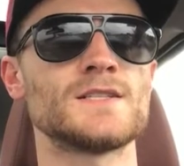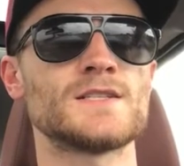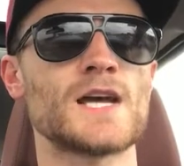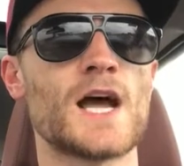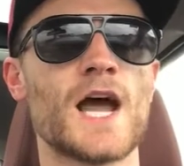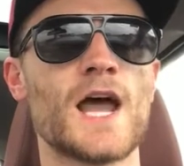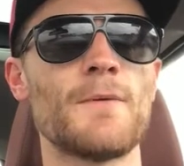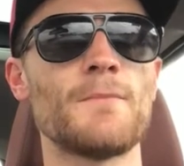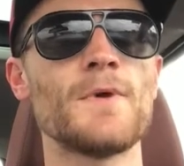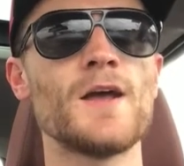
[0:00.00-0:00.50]
the
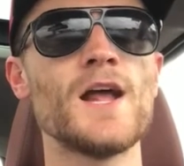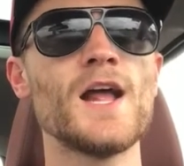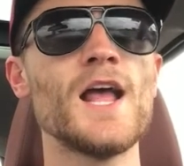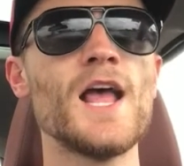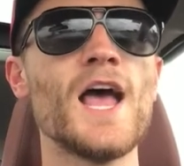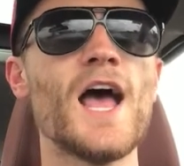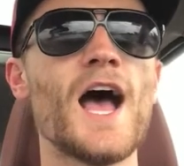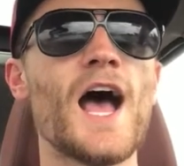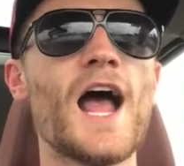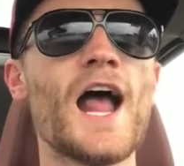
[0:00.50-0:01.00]

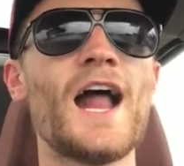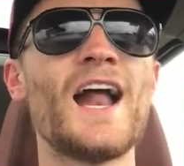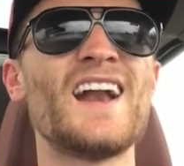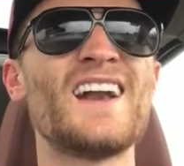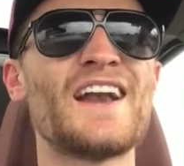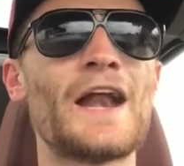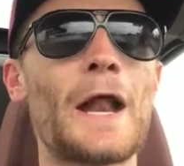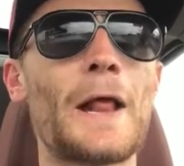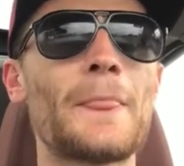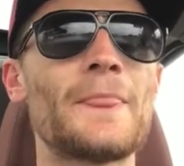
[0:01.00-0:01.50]
time.
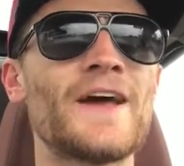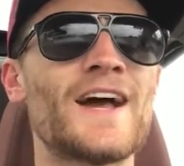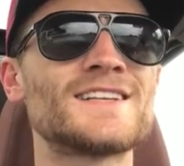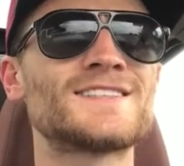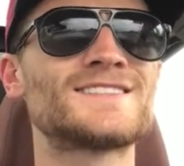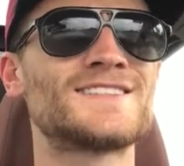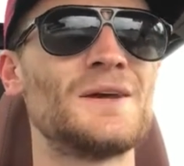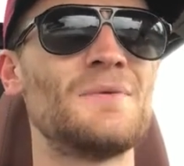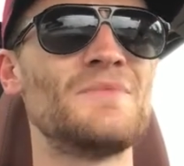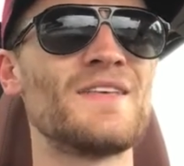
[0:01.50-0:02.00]
And
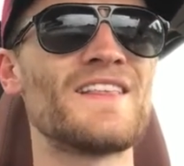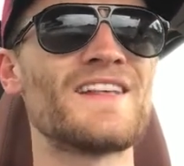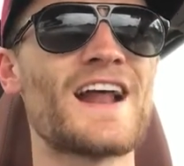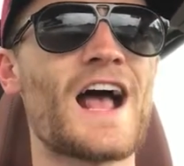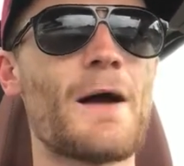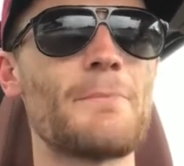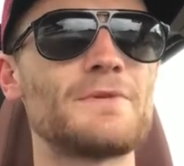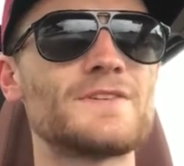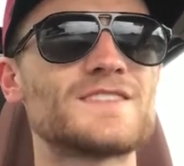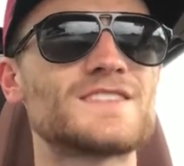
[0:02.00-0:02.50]
that's something that
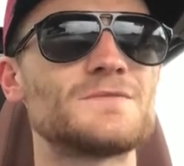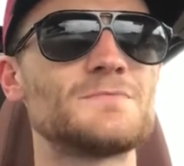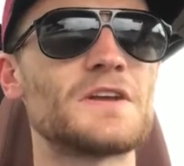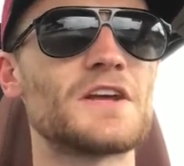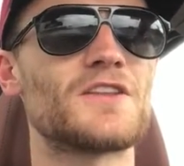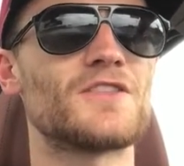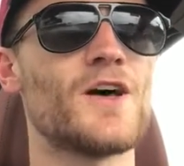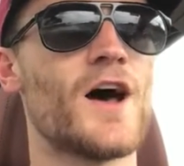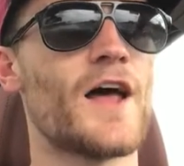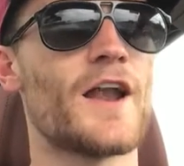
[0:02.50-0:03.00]
happens to me
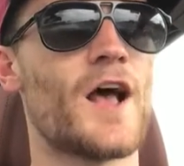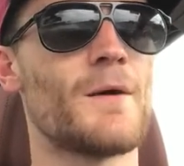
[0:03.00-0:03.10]
a lot.